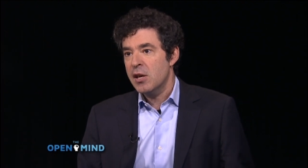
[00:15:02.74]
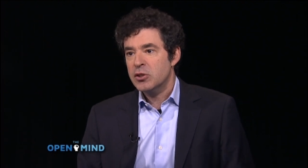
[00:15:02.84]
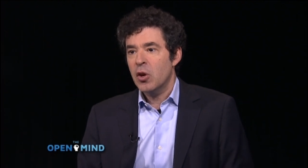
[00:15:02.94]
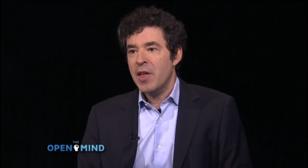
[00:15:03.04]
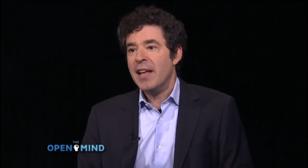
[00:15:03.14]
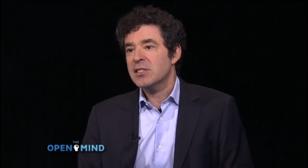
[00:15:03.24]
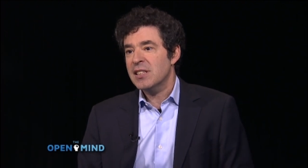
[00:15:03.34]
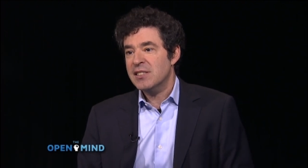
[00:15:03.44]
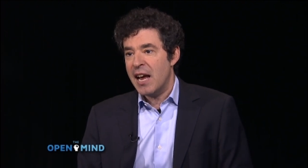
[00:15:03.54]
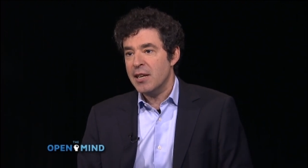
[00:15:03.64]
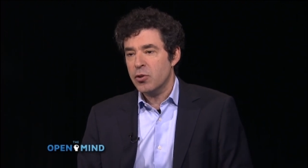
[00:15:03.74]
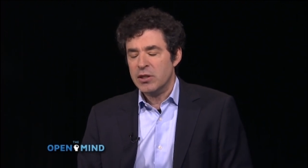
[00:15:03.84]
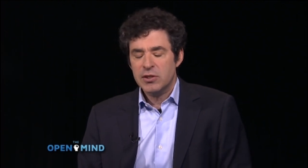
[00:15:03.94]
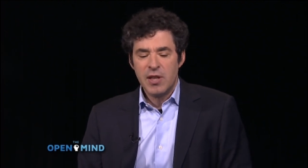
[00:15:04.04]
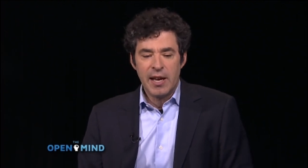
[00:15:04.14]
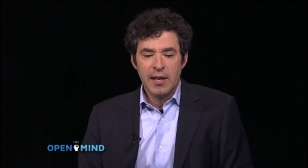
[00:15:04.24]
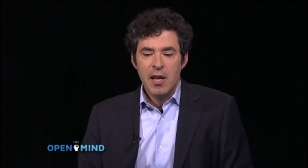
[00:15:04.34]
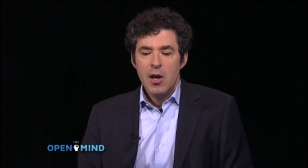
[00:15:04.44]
So that's the dangerous thing.